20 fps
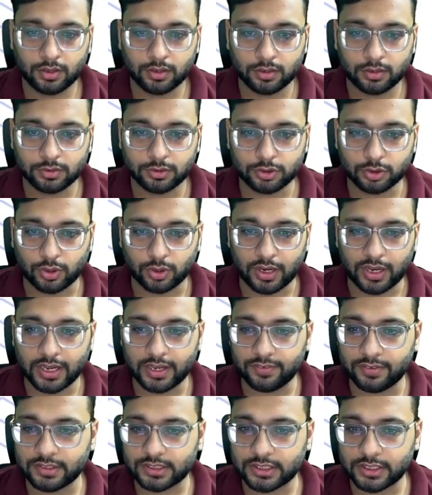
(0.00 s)
So I
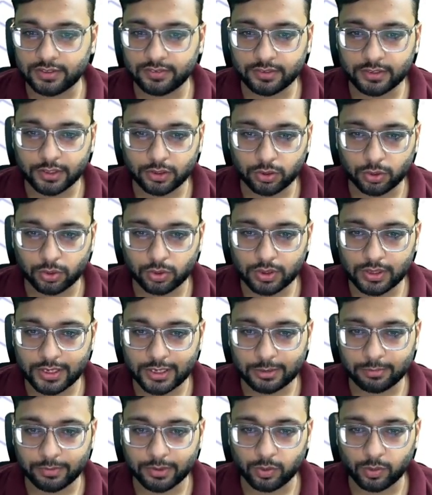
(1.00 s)
have received the code. Let
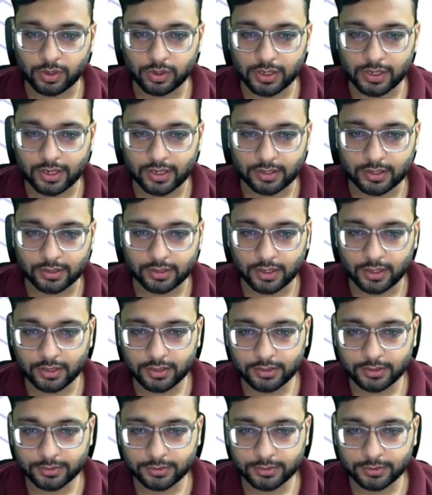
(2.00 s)
me quickly enter that.